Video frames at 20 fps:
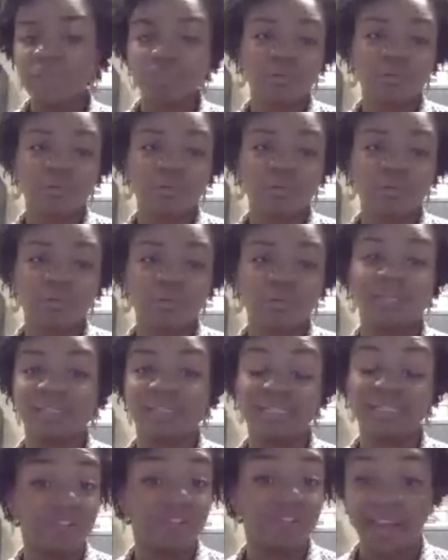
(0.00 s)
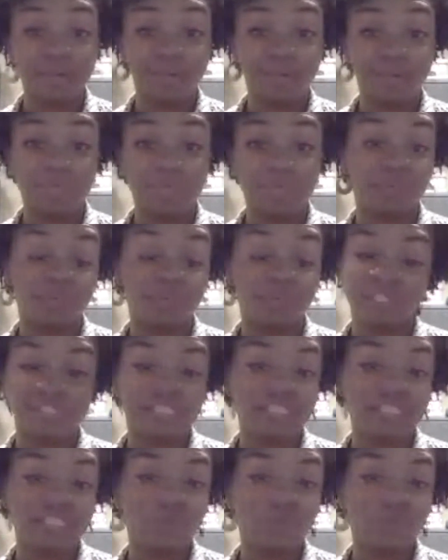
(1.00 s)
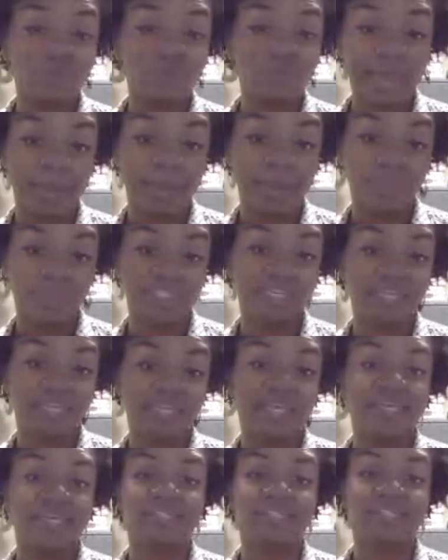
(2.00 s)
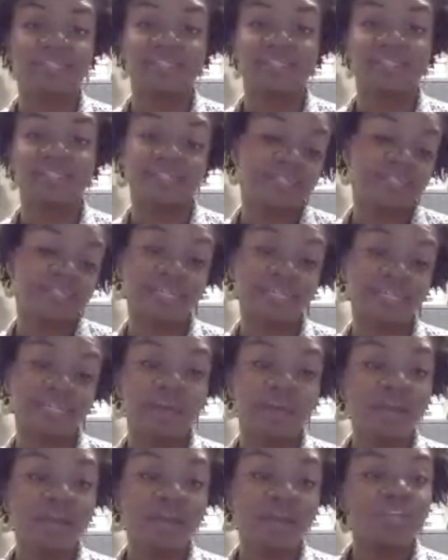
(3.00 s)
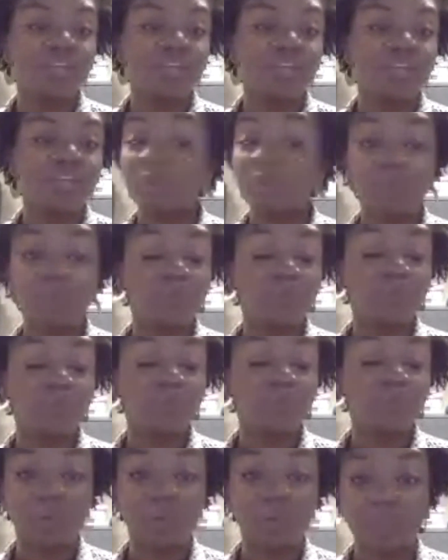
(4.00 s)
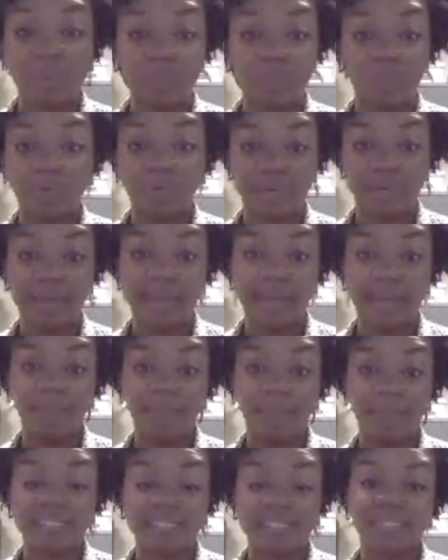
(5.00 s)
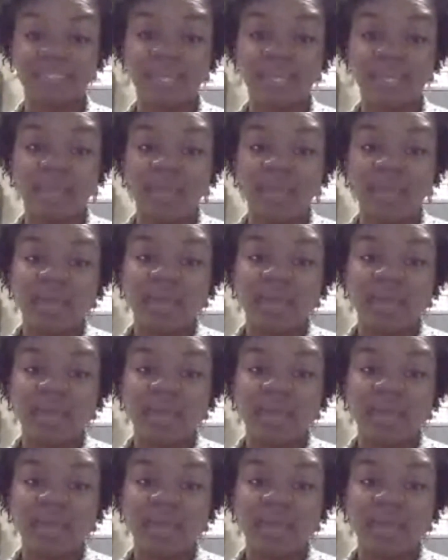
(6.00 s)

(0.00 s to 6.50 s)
We have a lot of calls just trying to find people to see what happened with the cases, to see, if people still remembered what happened.